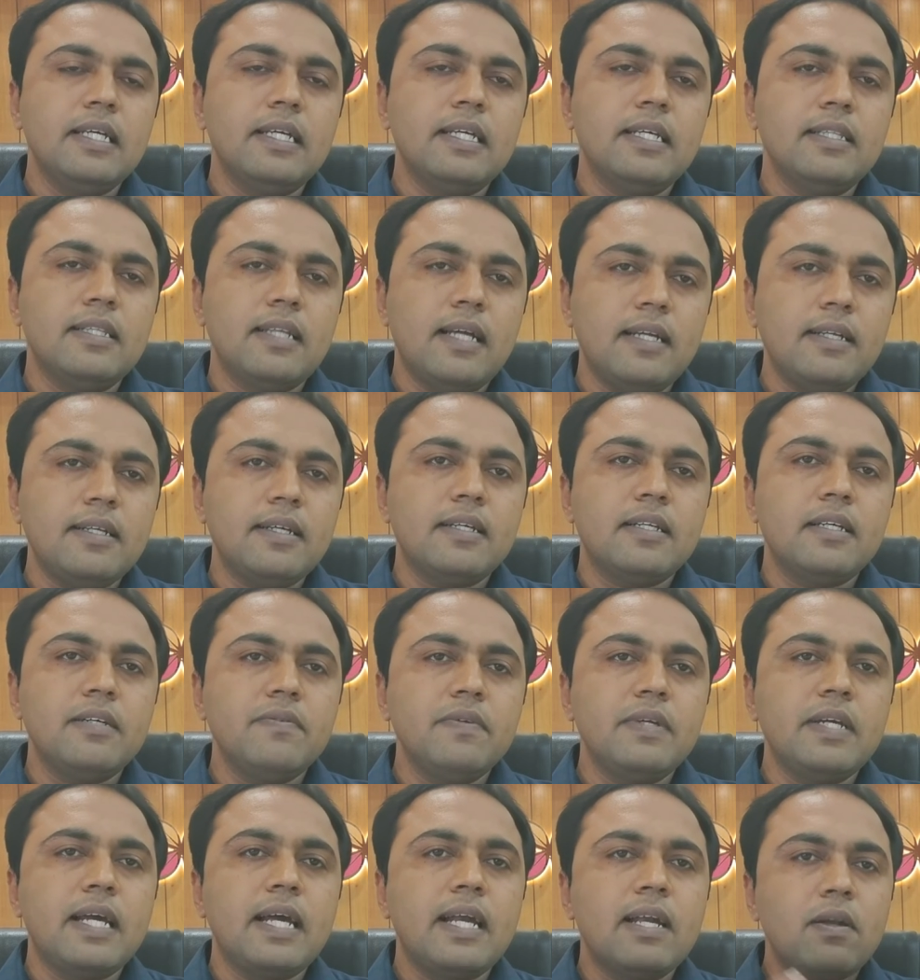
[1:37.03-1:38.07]
In that era
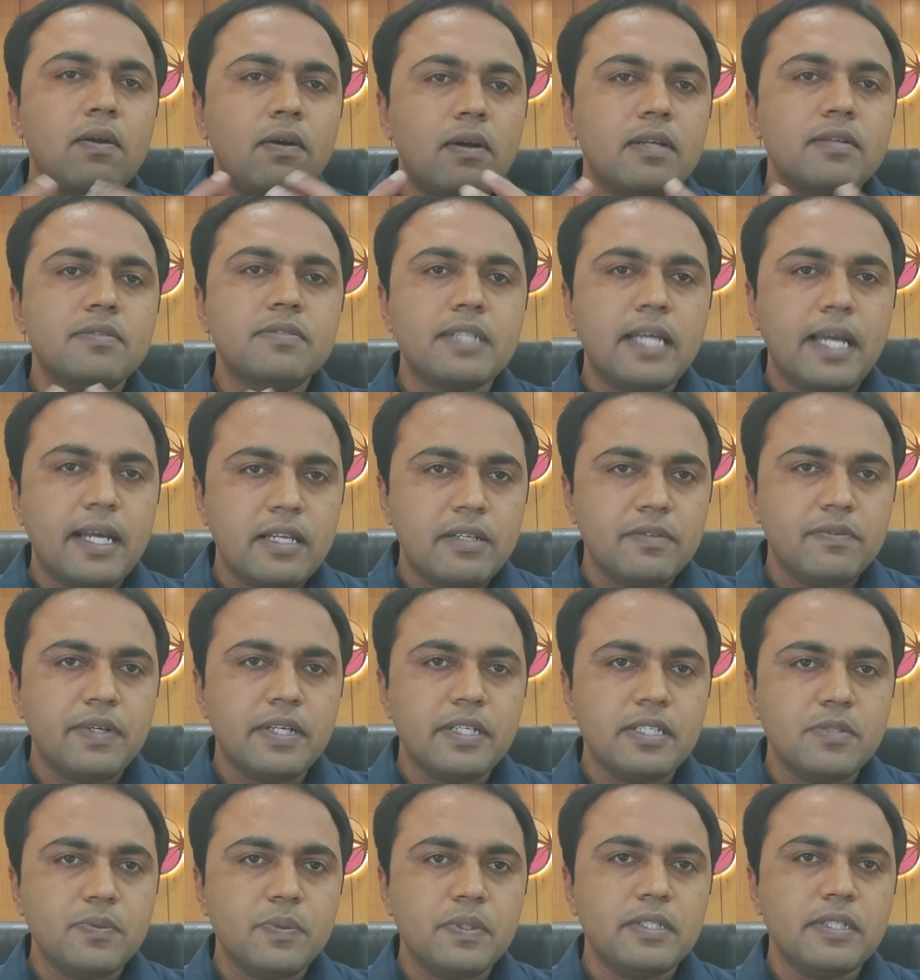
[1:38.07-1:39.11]
we had a lot of side
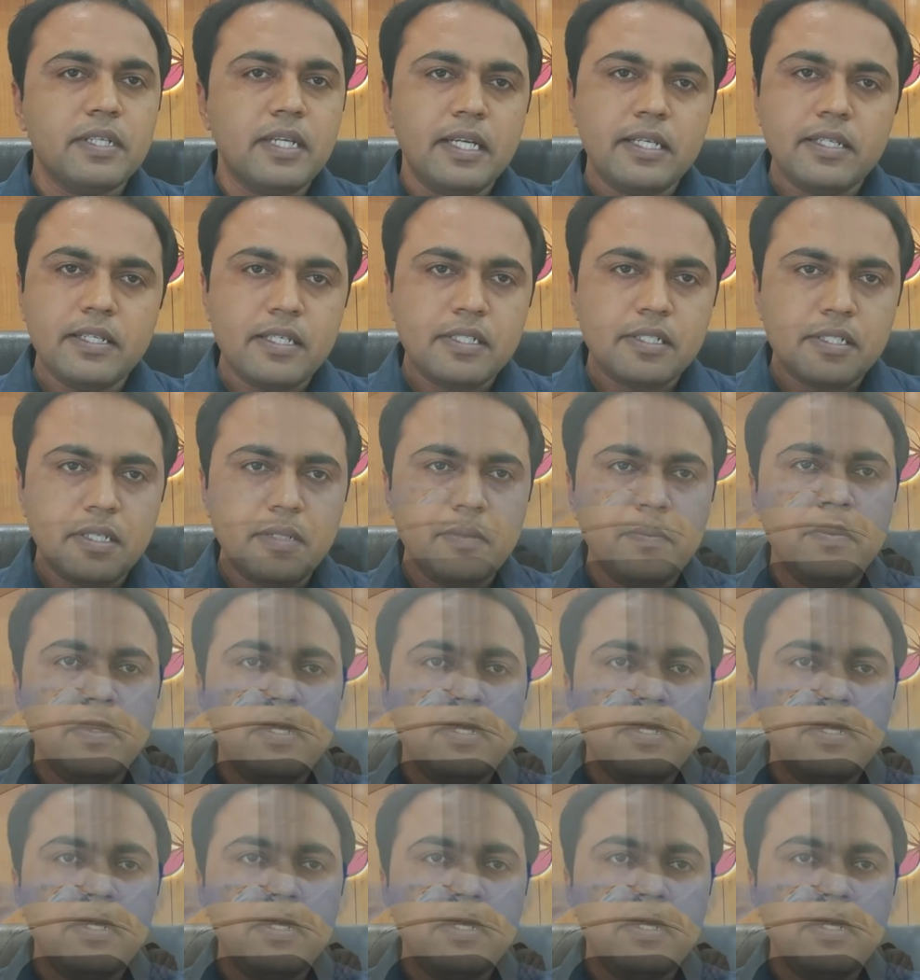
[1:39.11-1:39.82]
effects with radiation.